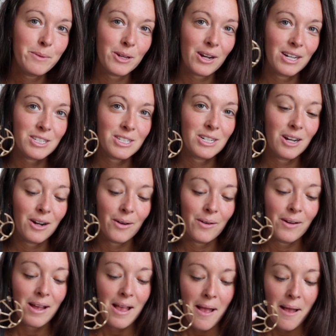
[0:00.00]
You guys
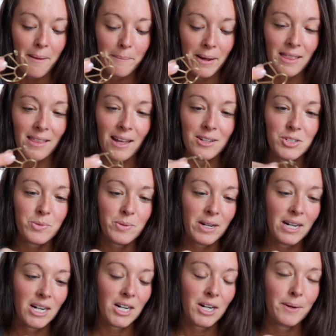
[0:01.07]
know my
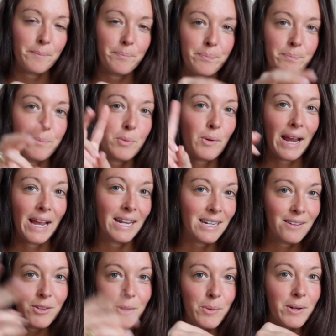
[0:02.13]
loungewear brand,
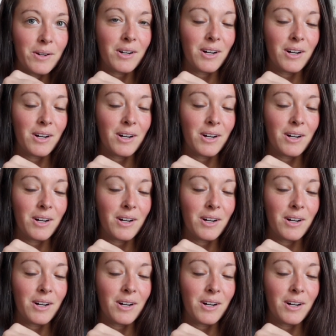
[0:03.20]
if you will,